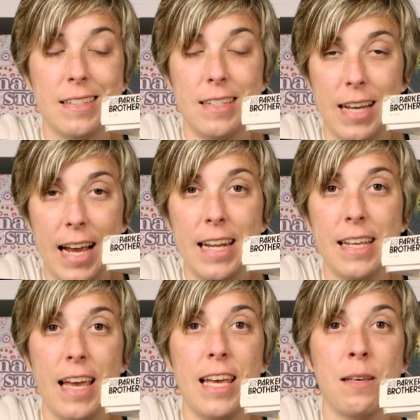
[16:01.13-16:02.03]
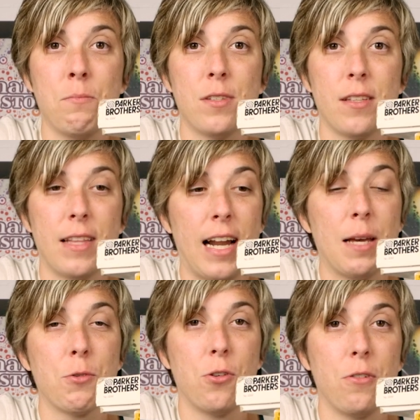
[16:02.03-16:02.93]
9 games that
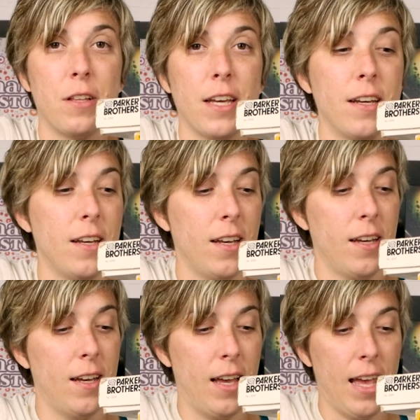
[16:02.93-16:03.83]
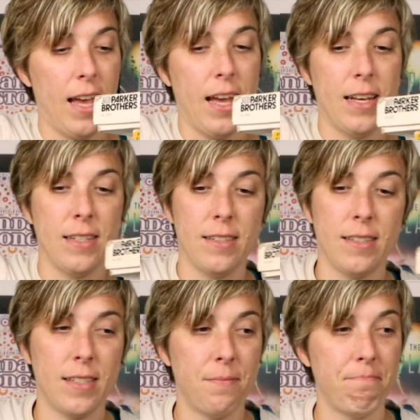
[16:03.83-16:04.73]
I am culling, and